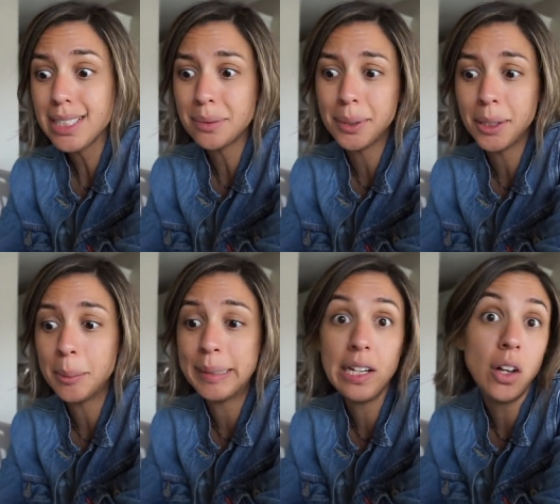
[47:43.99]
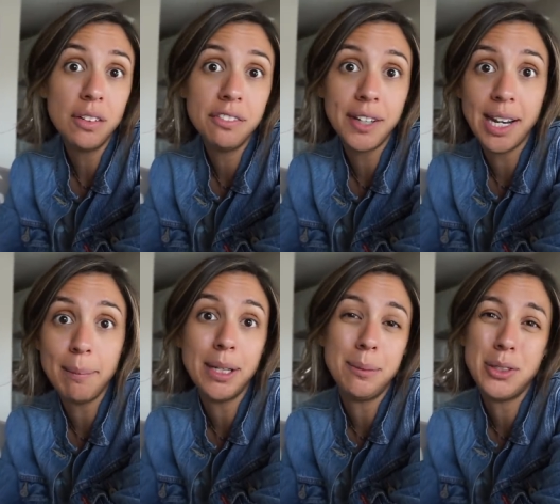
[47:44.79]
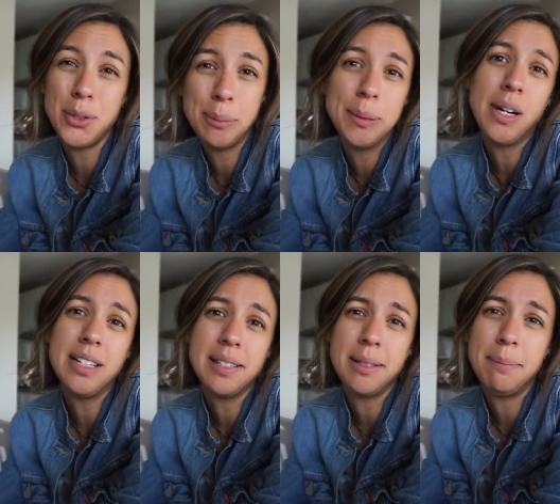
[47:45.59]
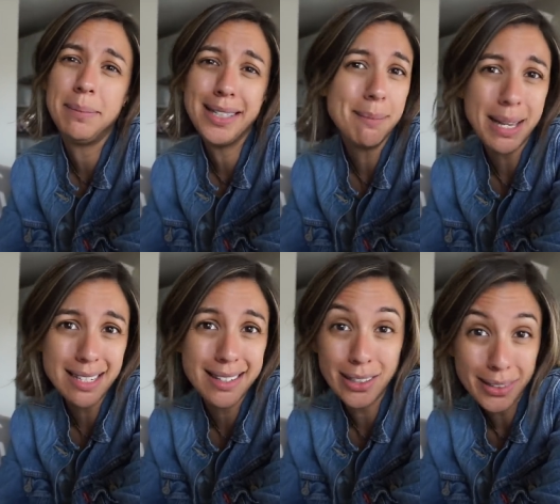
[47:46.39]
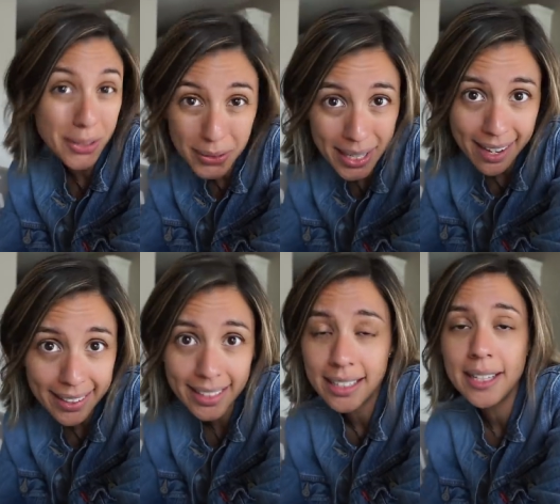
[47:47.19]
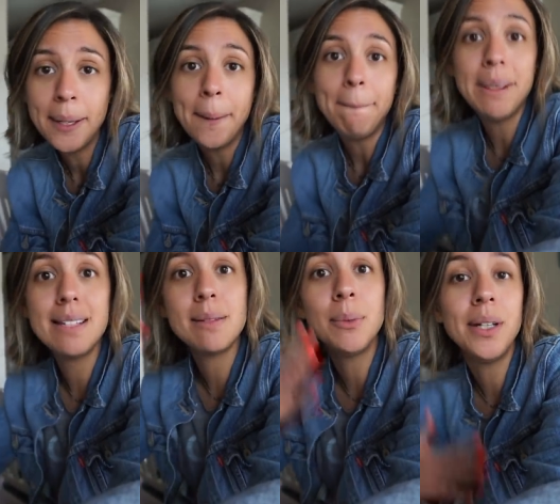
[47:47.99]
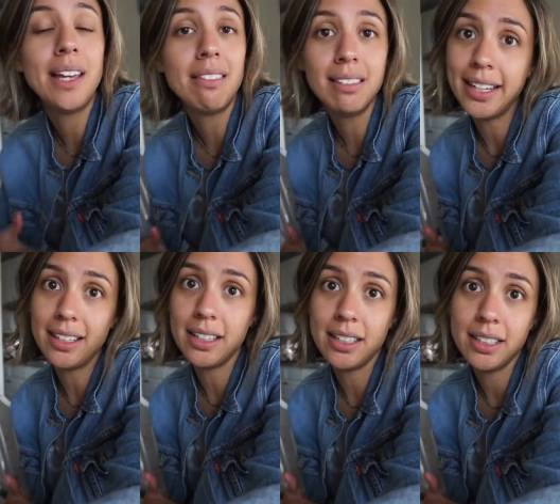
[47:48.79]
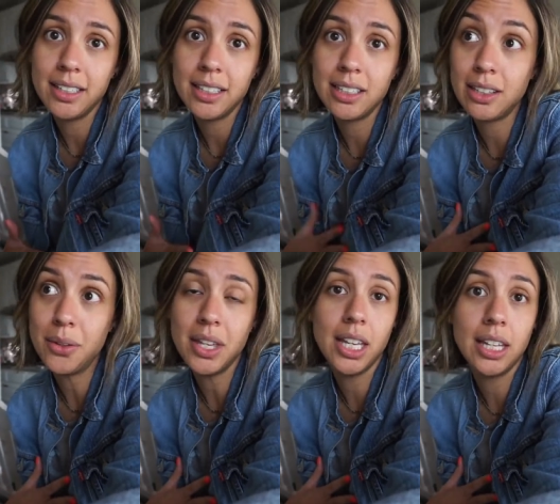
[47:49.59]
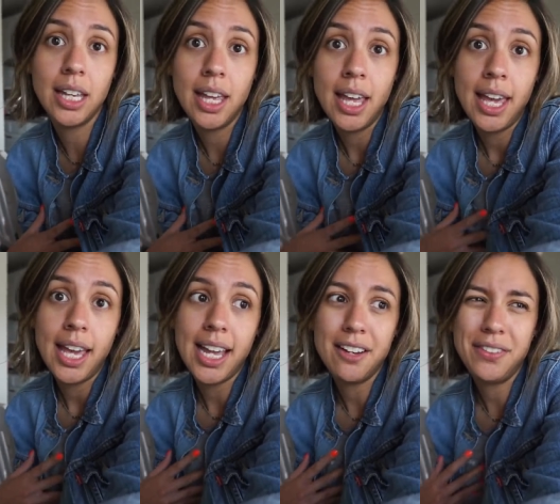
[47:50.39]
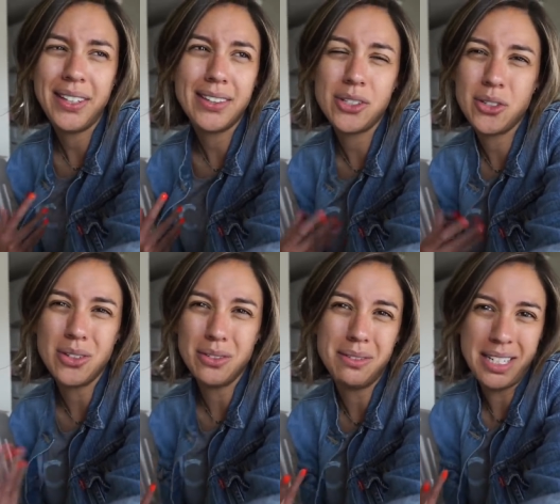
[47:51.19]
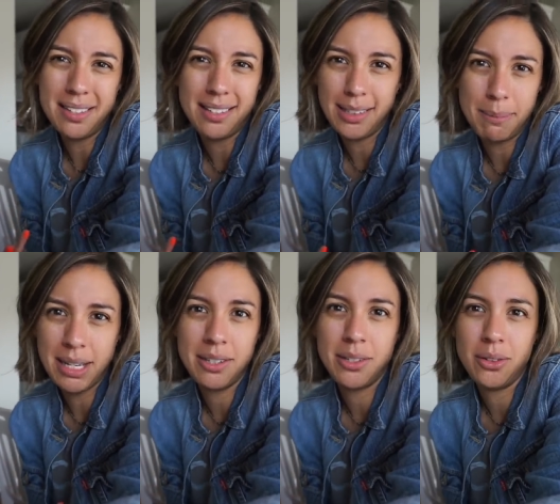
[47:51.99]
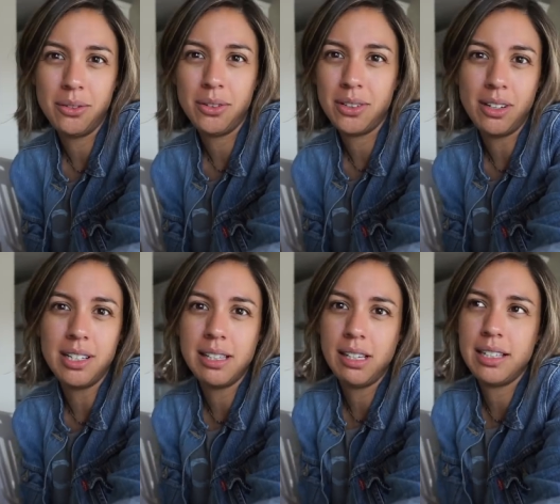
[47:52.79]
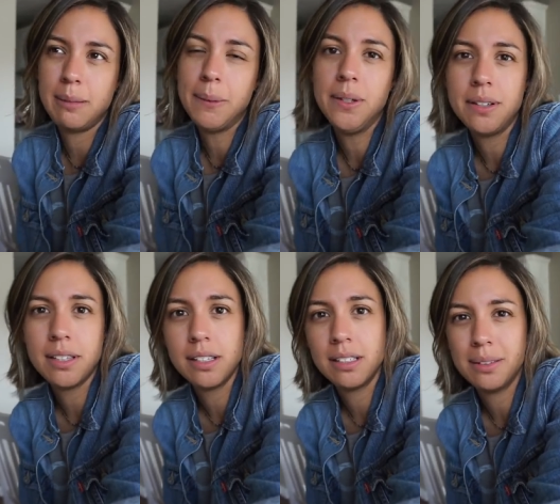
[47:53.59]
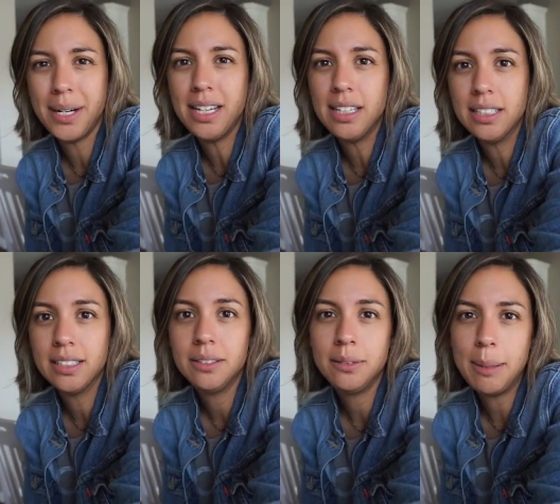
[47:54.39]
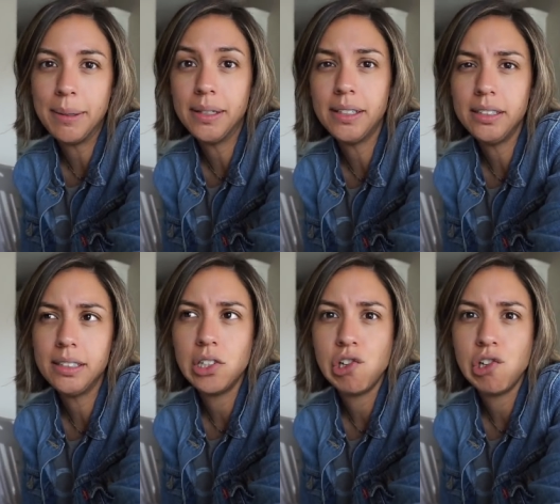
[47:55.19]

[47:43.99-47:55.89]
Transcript: So we're gonna go play golf and I'm gonna be super awesomely, amazingly good at it because I'm wearing athletic clothing. And I feel like that just instantly makes you good at, at sports, right? Right, Parker?